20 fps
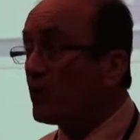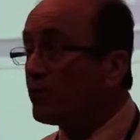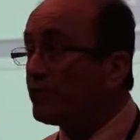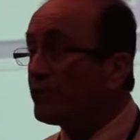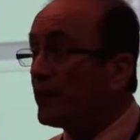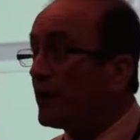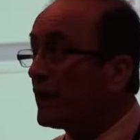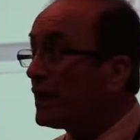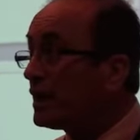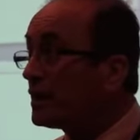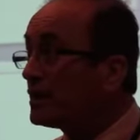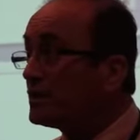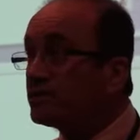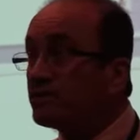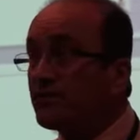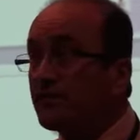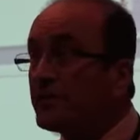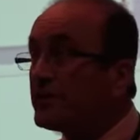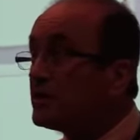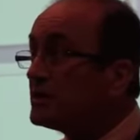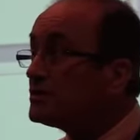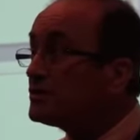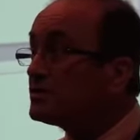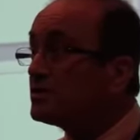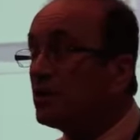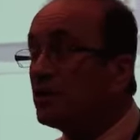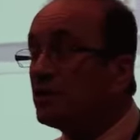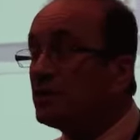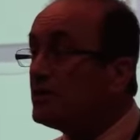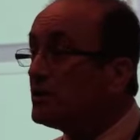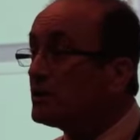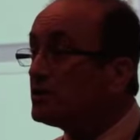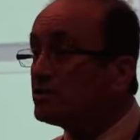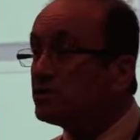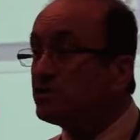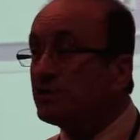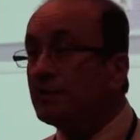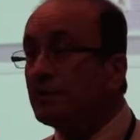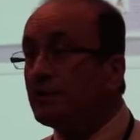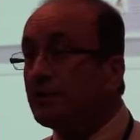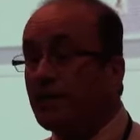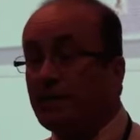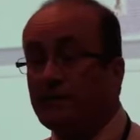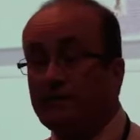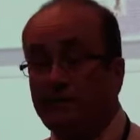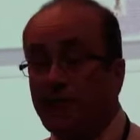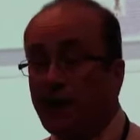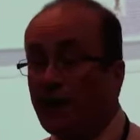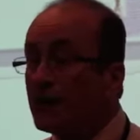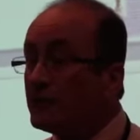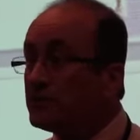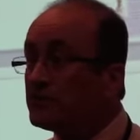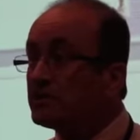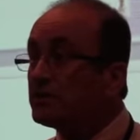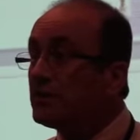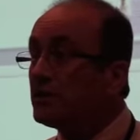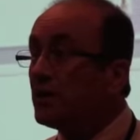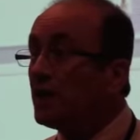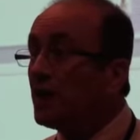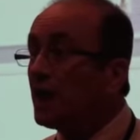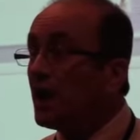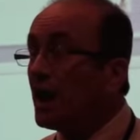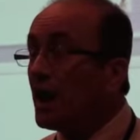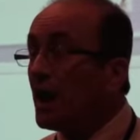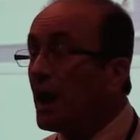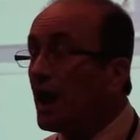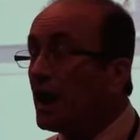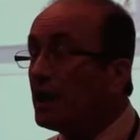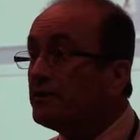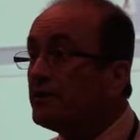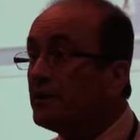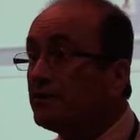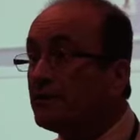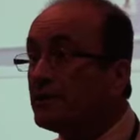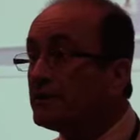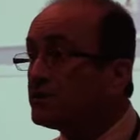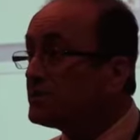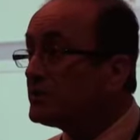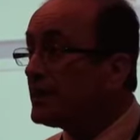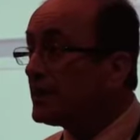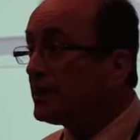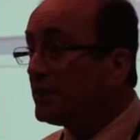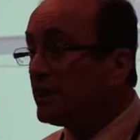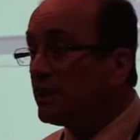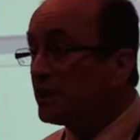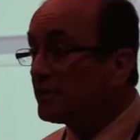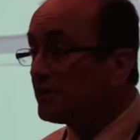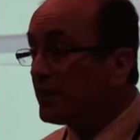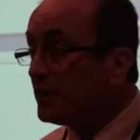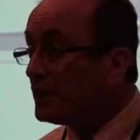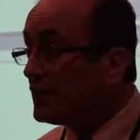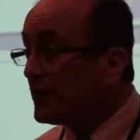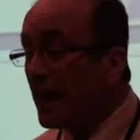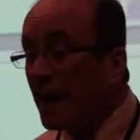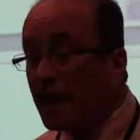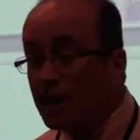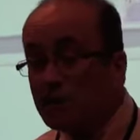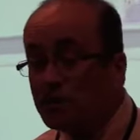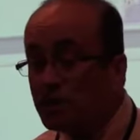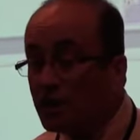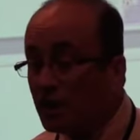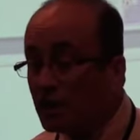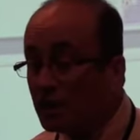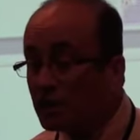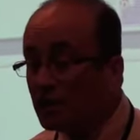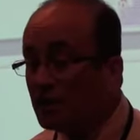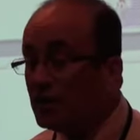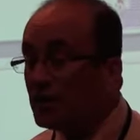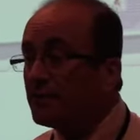What the hell is this? You can see it in their face, and then they're settling, they're engaging.